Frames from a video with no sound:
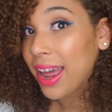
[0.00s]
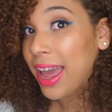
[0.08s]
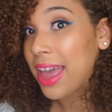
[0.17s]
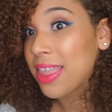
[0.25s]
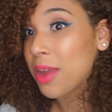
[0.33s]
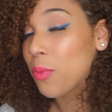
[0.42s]

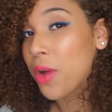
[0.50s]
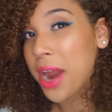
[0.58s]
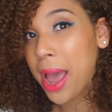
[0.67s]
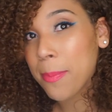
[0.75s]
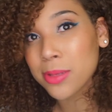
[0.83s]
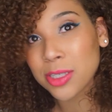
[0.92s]
And then what
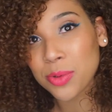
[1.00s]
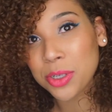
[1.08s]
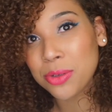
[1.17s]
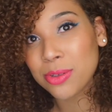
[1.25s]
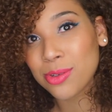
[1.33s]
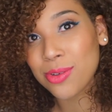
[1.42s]
happens when
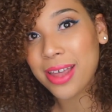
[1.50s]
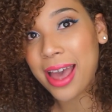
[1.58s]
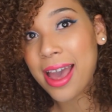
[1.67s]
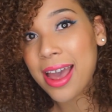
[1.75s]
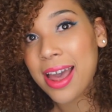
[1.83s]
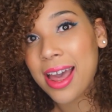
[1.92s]
you do
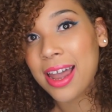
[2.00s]
that?